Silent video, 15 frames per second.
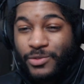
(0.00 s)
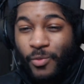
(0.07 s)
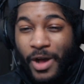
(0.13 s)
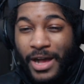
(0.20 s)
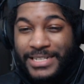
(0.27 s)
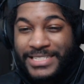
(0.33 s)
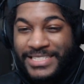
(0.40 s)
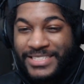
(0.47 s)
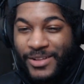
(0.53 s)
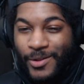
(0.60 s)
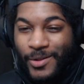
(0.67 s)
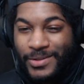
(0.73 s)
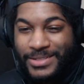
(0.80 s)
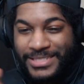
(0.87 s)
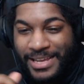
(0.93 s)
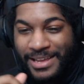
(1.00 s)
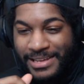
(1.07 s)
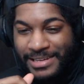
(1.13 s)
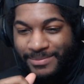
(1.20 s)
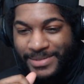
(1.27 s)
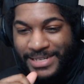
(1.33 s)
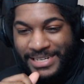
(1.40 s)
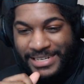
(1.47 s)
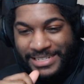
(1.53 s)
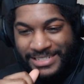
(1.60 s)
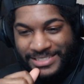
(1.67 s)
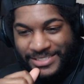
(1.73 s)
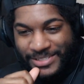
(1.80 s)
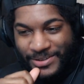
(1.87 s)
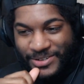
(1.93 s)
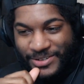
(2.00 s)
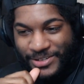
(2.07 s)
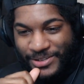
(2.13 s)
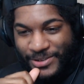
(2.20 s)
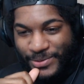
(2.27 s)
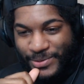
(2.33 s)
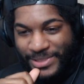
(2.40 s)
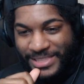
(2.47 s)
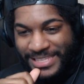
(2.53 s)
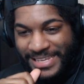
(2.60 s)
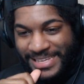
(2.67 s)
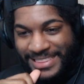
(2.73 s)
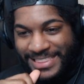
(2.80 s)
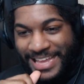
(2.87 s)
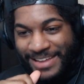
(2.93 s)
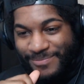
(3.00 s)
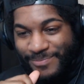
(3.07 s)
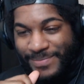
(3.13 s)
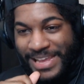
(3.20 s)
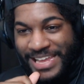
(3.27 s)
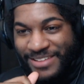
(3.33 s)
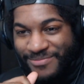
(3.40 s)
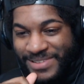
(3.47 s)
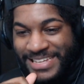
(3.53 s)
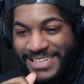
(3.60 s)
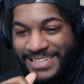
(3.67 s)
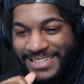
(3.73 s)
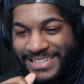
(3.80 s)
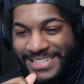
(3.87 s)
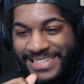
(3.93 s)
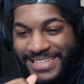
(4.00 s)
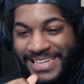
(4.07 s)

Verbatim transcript: was watching the whole time. So, do you think that maybe